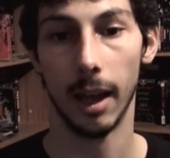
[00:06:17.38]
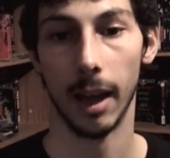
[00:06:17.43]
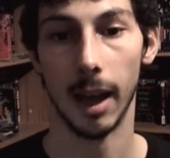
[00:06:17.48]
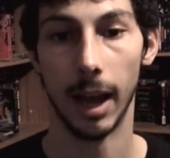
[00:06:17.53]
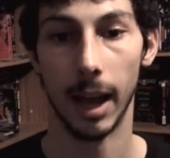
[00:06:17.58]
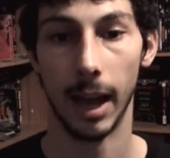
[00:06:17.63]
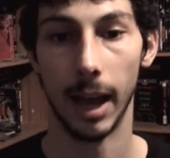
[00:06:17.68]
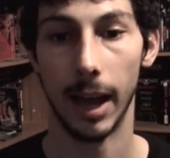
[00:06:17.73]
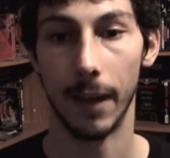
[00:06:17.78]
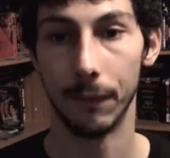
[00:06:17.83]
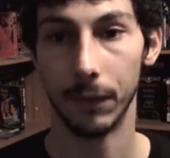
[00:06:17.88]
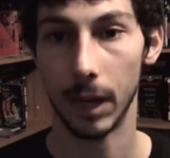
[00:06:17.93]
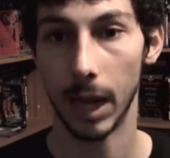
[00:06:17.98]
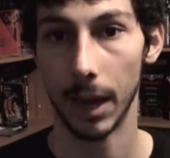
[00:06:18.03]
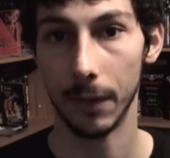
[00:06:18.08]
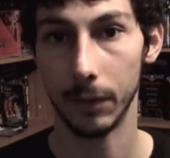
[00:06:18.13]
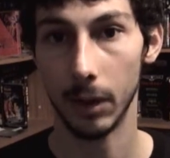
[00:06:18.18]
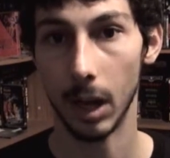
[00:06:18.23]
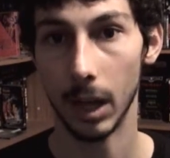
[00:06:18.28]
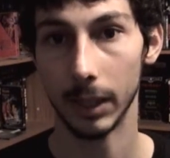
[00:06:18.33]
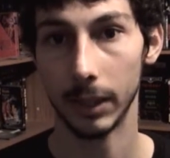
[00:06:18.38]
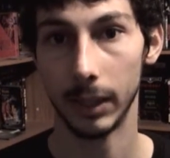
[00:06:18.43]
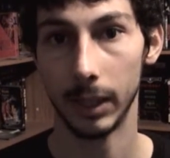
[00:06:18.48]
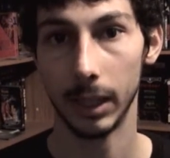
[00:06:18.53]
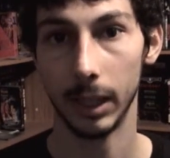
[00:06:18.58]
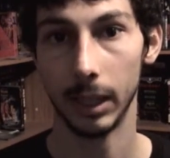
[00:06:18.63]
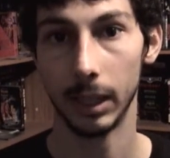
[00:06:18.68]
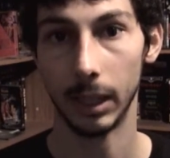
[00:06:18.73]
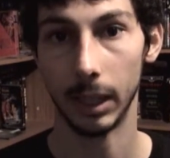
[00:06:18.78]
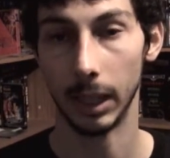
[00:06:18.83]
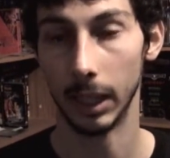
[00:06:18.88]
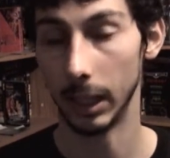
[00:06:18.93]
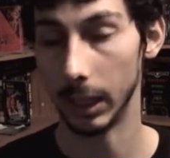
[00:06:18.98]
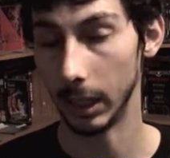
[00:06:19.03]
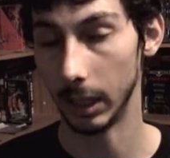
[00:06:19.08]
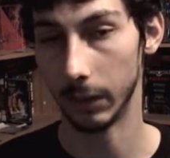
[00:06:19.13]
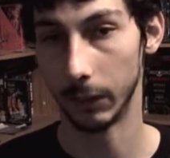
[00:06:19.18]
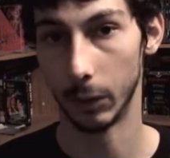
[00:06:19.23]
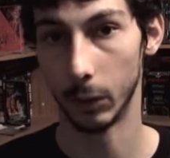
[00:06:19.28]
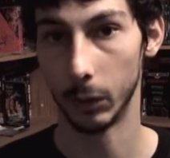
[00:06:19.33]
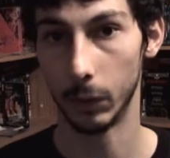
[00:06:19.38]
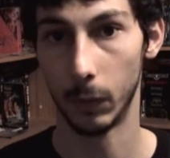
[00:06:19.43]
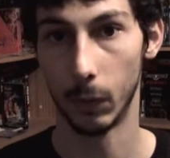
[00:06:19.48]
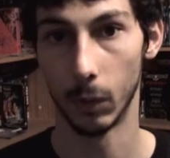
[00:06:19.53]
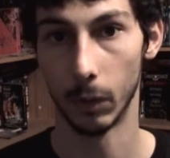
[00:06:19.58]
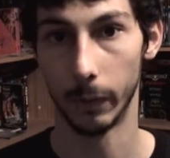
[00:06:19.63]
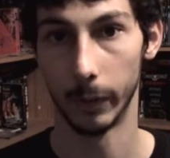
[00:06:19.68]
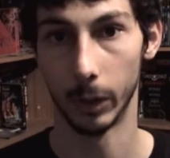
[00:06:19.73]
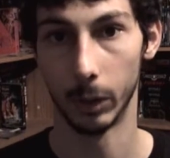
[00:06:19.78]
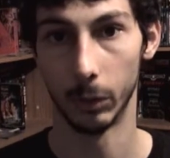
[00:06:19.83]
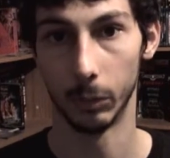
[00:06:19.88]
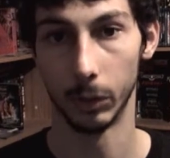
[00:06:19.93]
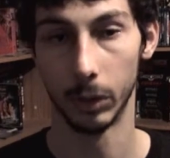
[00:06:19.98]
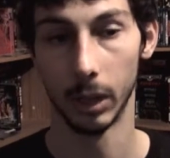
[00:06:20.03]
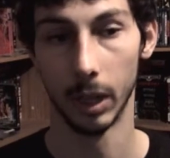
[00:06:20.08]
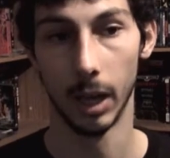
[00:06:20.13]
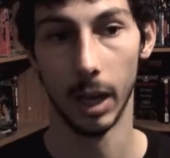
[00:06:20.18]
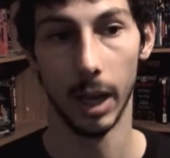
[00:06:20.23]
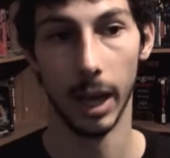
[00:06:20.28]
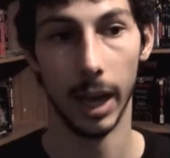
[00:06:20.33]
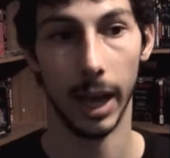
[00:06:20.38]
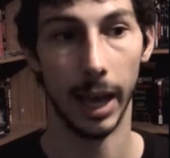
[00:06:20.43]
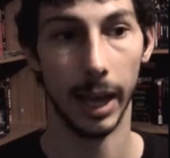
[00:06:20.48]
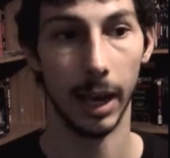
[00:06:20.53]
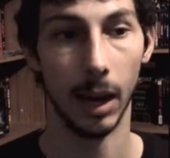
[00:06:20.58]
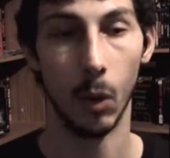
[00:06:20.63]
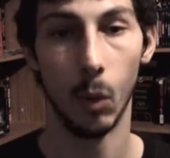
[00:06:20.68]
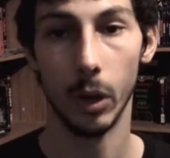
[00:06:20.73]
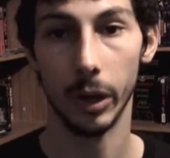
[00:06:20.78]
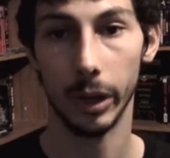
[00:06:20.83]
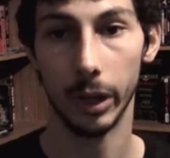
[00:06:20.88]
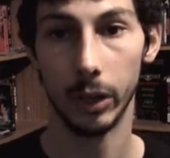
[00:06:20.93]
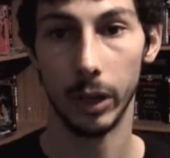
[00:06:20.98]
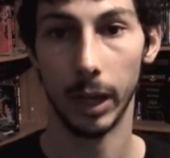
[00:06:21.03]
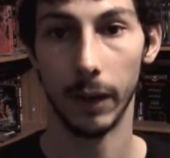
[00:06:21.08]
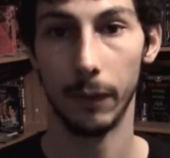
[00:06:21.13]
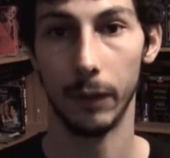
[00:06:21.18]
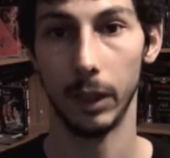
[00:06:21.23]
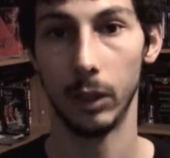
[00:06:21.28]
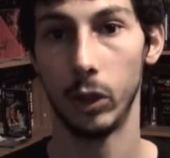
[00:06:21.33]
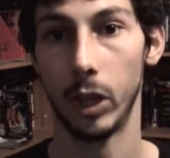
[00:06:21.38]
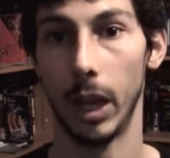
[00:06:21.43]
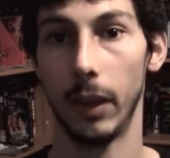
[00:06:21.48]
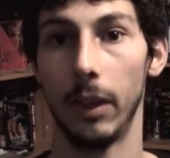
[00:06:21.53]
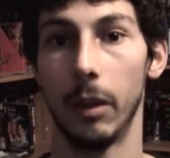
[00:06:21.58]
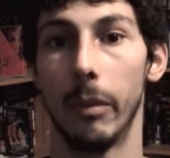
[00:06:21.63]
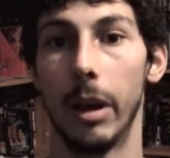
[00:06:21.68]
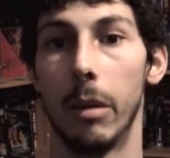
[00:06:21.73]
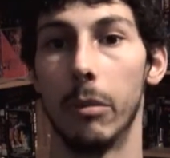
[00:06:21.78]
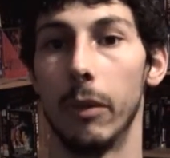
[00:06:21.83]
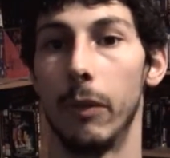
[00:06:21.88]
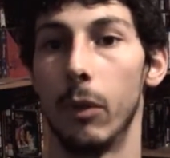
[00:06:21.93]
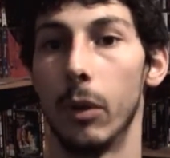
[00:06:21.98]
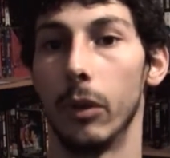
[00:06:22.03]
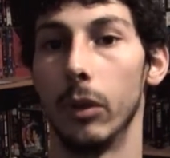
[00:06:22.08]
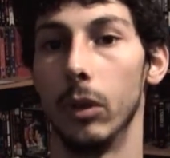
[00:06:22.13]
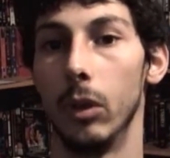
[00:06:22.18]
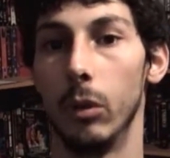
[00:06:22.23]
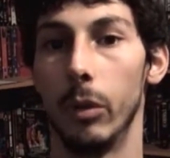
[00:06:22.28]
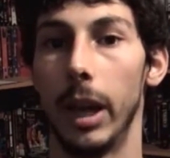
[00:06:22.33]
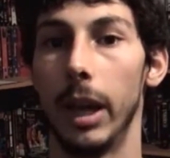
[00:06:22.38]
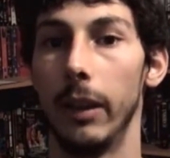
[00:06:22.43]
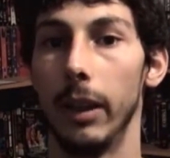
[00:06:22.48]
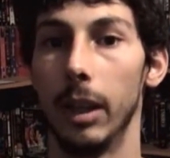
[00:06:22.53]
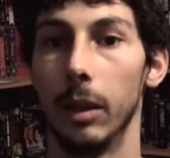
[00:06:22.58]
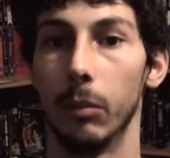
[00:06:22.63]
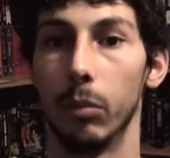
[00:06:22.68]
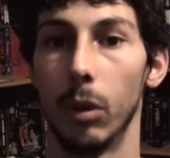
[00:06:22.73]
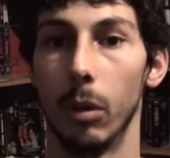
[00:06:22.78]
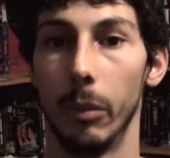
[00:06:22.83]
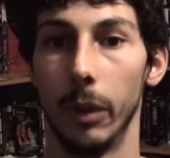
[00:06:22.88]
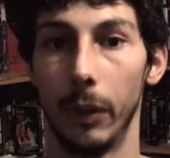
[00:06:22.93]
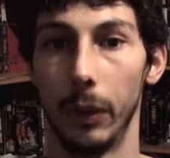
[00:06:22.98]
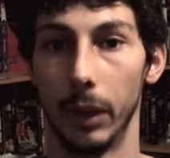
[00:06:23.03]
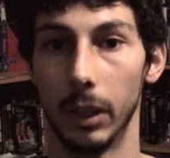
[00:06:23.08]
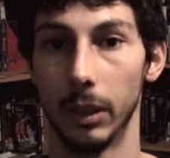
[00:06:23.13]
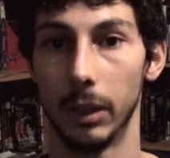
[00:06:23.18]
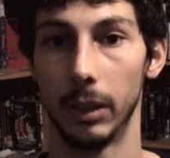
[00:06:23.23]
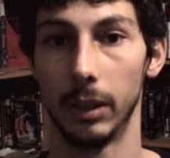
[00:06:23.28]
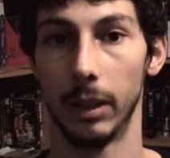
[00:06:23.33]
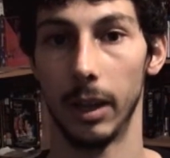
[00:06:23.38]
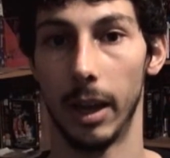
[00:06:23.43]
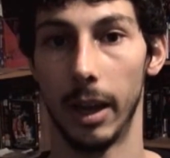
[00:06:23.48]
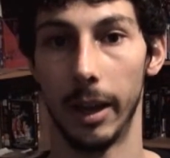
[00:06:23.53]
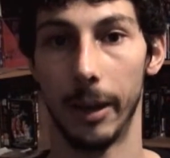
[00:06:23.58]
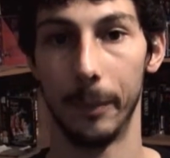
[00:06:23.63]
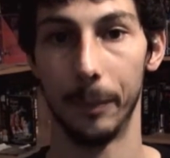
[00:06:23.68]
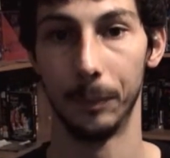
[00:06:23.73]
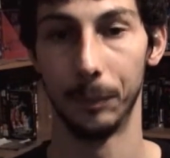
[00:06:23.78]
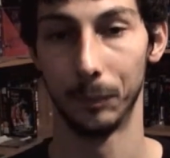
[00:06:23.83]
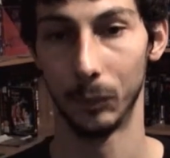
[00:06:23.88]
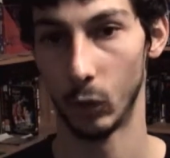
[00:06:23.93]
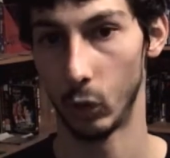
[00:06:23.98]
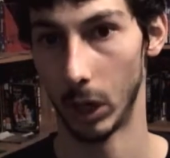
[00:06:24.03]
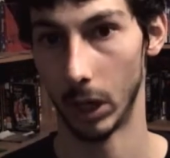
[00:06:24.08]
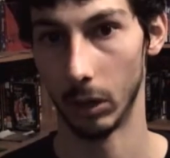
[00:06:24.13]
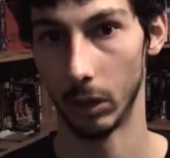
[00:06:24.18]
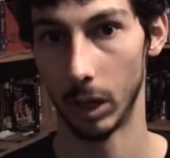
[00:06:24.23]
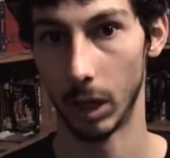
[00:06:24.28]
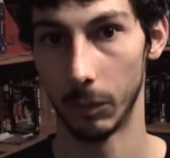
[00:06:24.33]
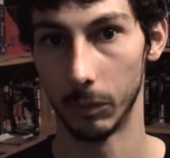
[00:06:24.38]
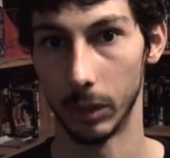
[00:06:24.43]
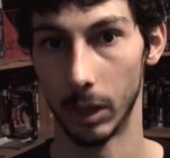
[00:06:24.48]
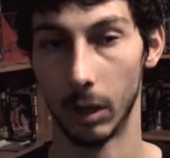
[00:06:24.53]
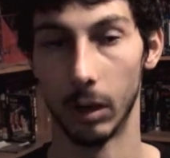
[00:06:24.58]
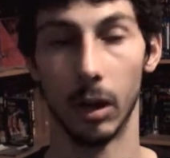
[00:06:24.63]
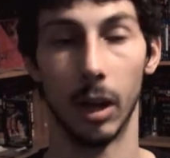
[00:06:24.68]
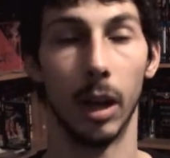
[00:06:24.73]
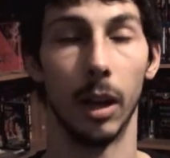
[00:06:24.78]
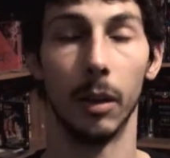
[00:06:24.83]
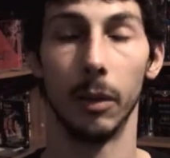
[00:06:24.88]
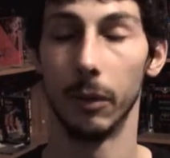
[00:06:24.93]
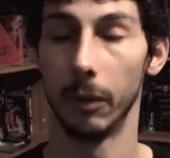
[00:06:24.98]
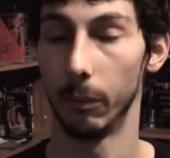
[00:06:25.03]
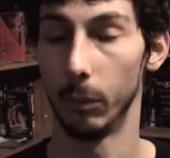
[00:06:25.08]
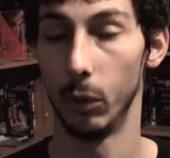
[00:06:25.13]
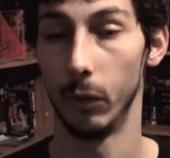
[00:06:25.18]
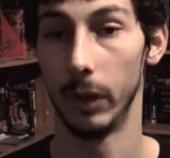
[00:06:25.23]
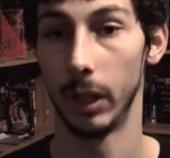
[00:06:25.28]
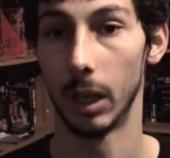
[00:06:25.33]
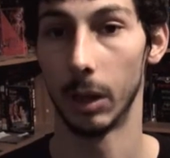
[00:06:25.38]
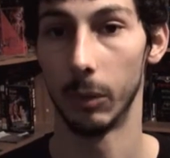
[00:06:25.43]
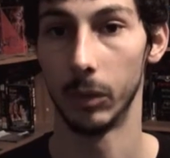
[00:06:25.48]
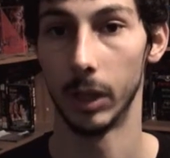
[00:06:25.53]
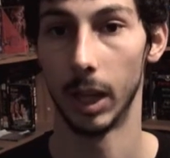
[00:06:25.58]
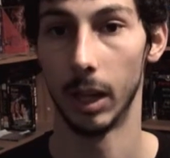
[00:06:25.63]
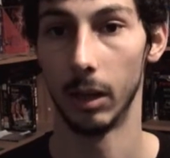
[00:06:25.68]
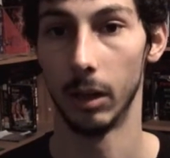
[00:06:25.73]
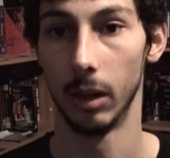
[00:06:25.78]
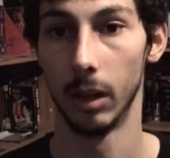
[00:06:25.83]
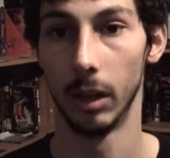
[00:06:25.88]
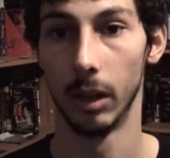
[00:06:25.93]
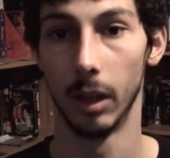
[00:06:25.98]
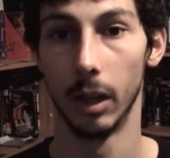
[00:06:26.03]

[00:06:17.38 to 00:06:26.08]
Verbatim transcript: uh, I have not seen any of those four films, and I wanted to definitely check them out before the new Alien Prometheus um, trailer comes or uh, movie comes out